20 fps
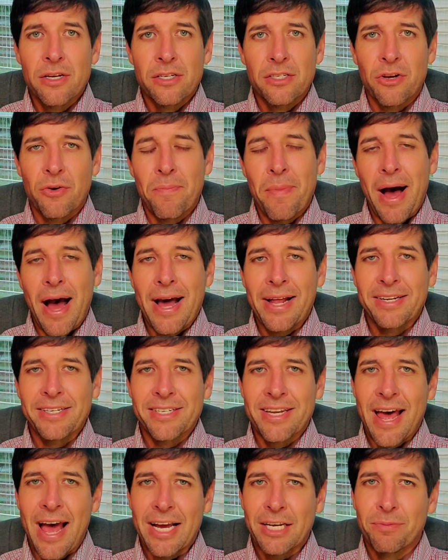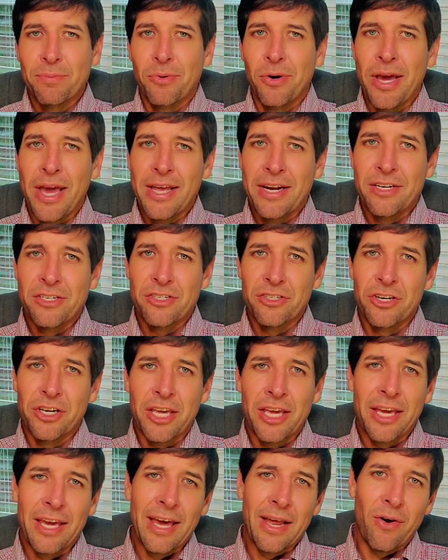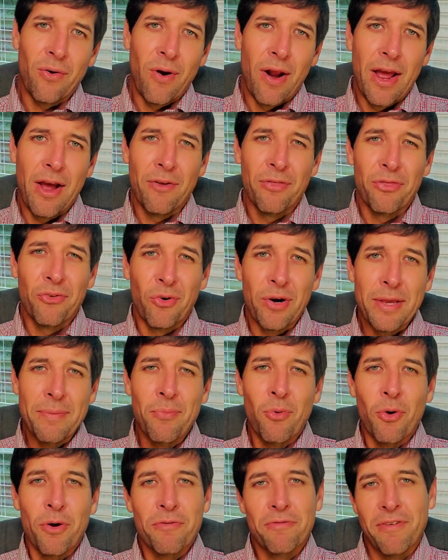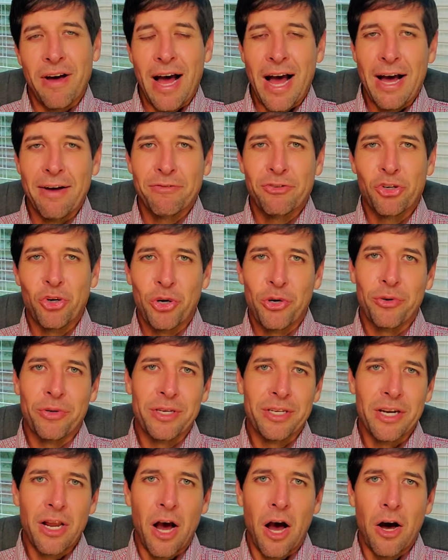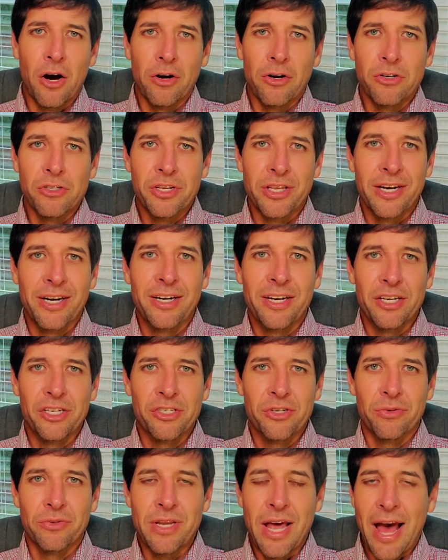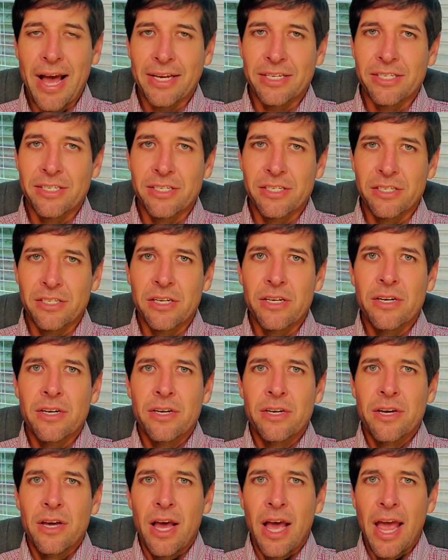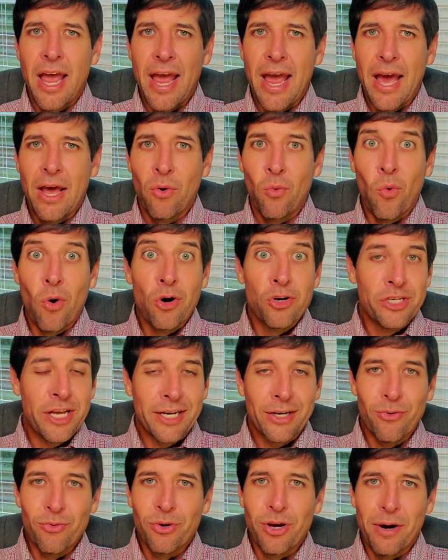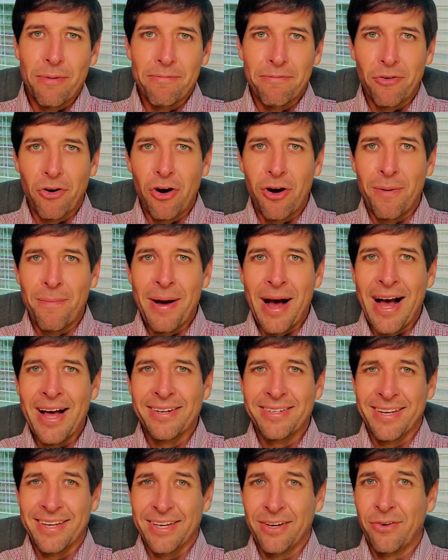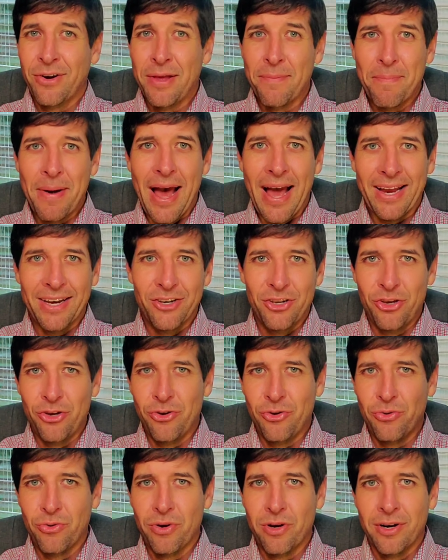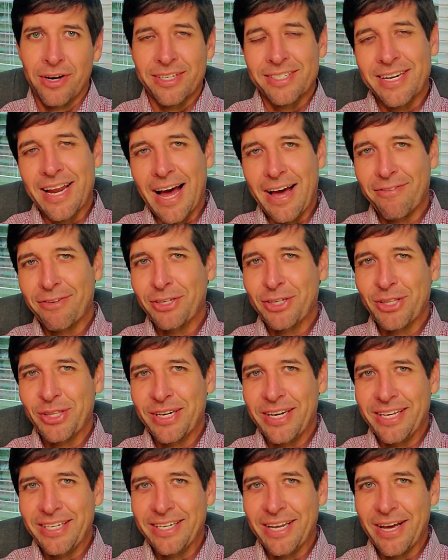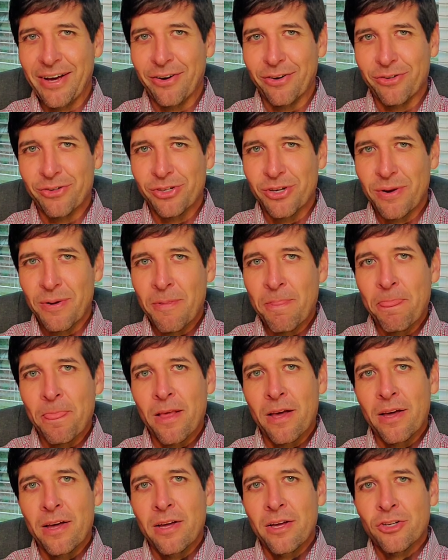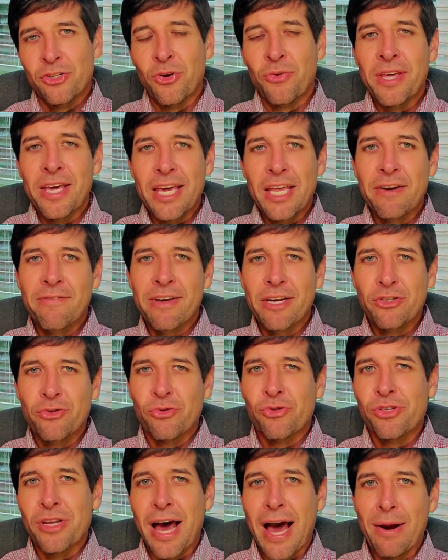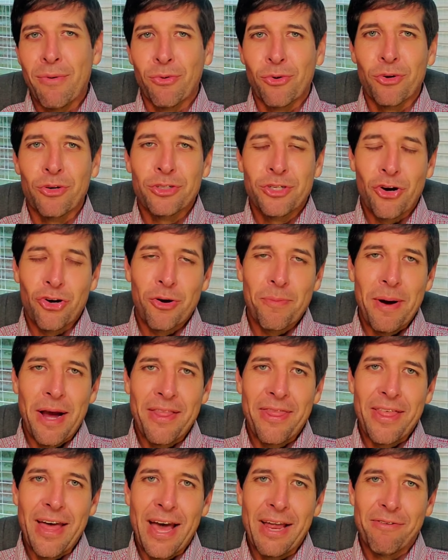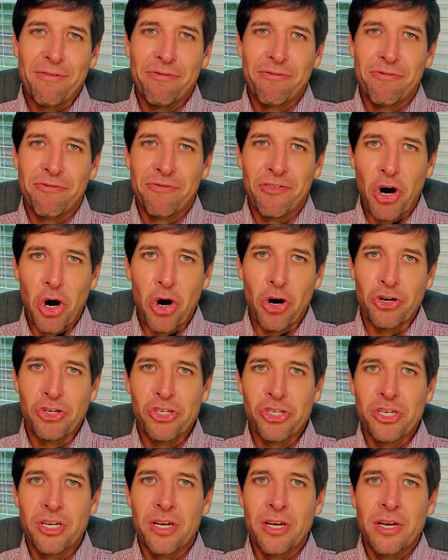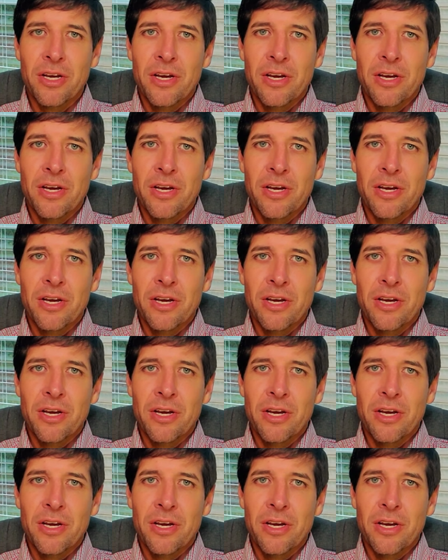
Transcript: So Biden's tax plan is looking at around $3.5 trillion in additional taxes. And where's that going to come from? How's that going to impact you? Let's dive into the details. So on the individual side, we're going to talk about that first.